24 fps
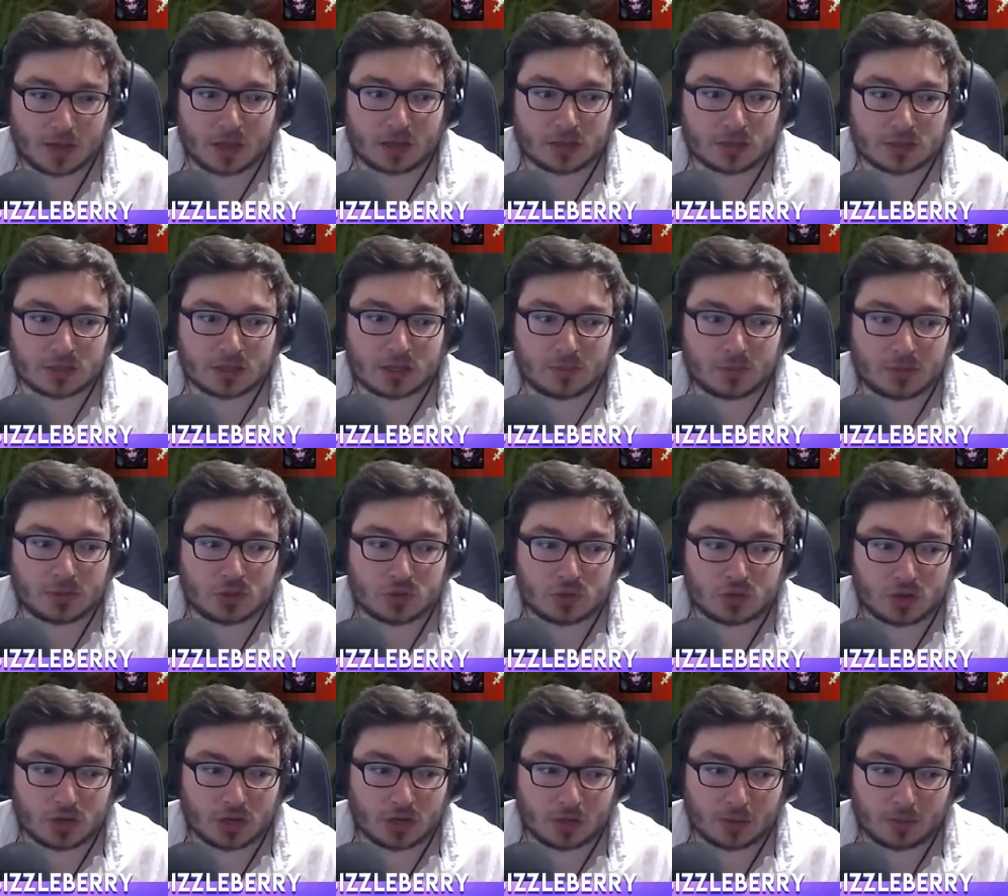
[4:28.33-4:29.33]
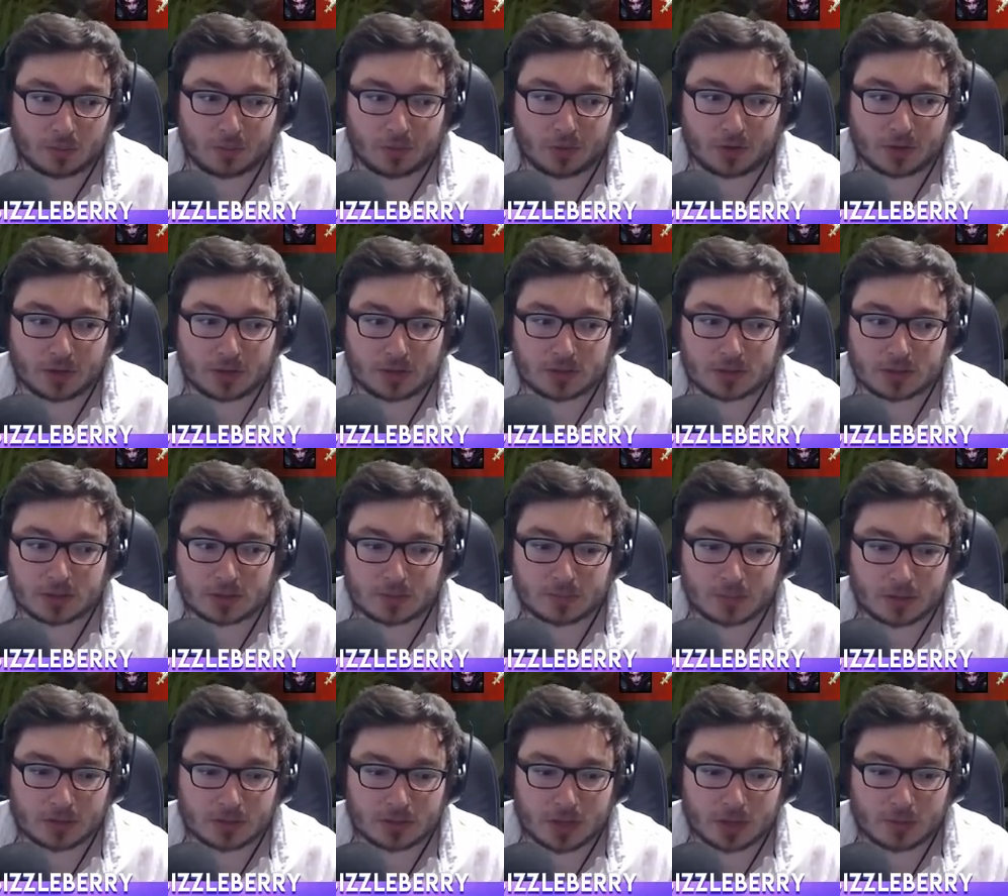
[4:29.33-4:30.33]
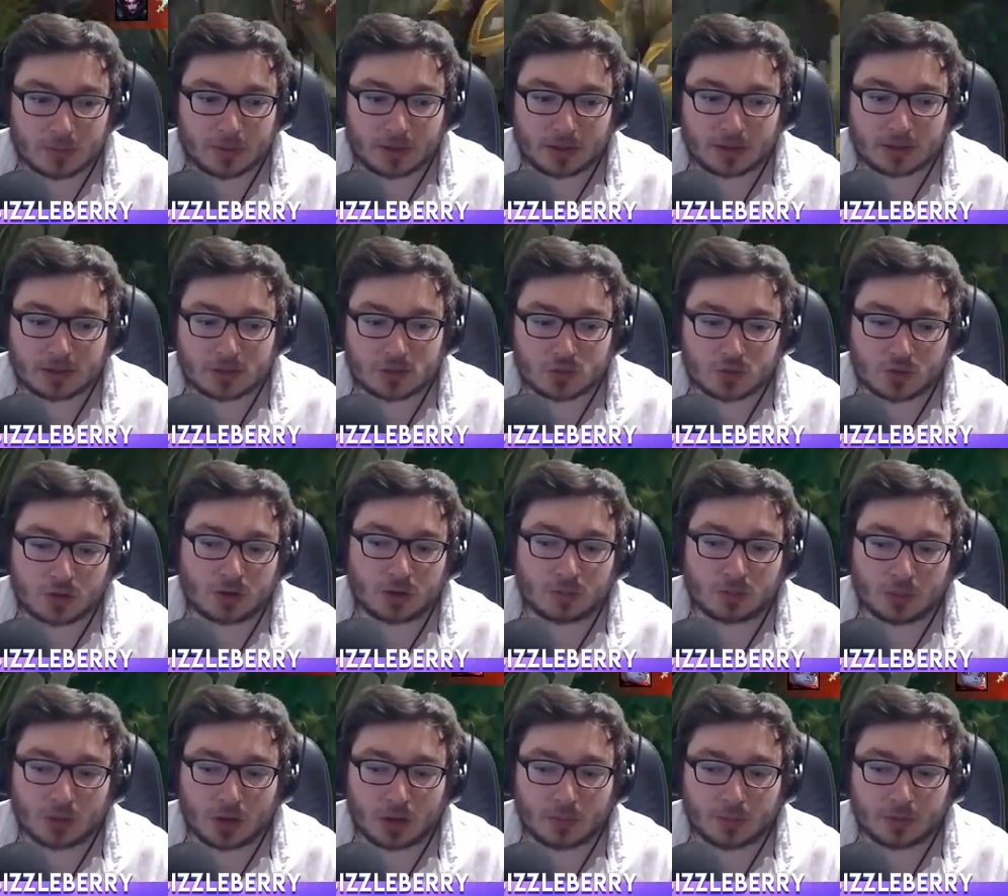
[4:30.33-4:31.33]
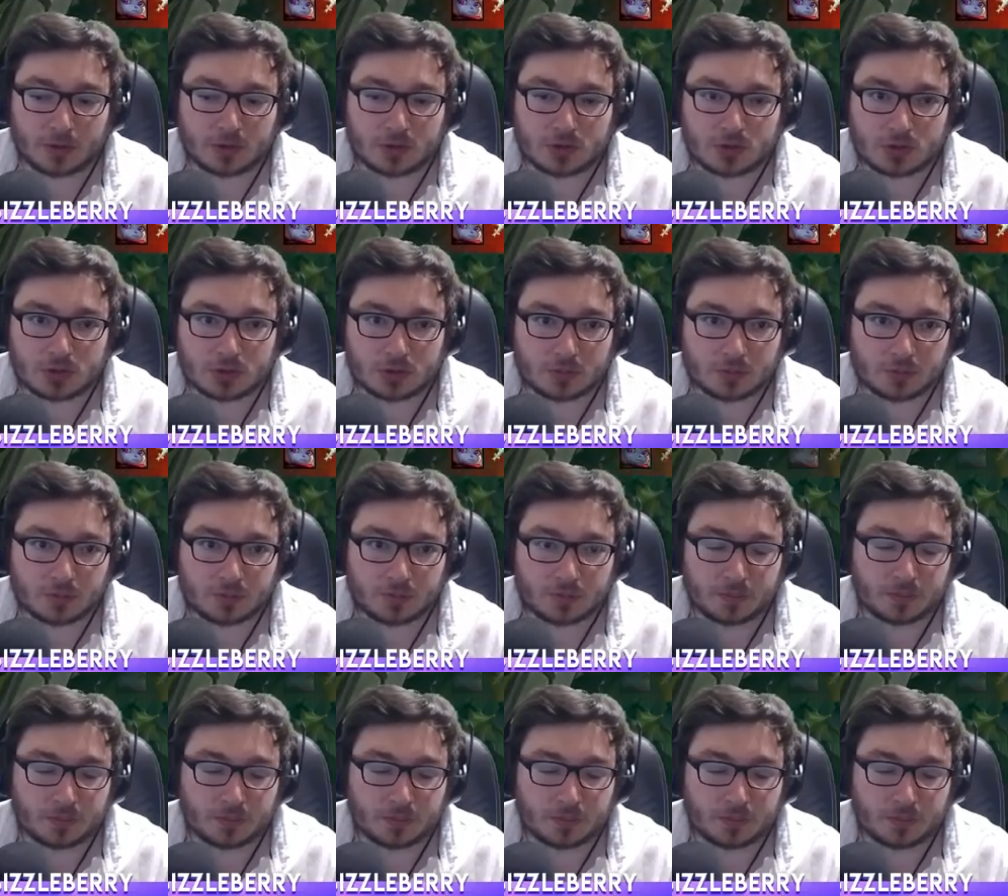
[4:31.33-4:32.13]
Yeah, I'm just gonna be straight up honest, this Malzahar pick is straight up garbage.